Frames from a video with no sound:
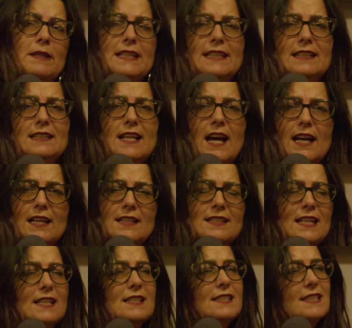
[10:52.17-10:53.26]
being nice,
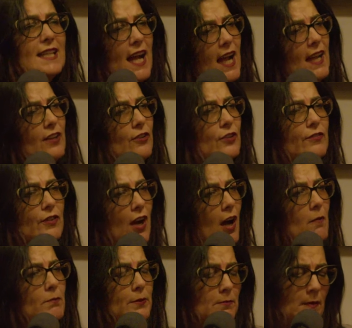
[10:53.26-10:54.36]
and tired of
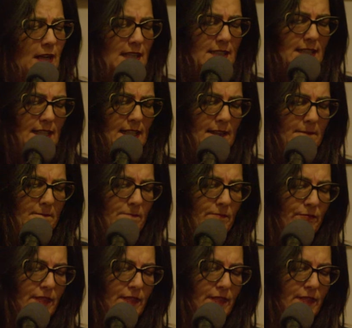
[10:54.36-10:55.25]
compromising,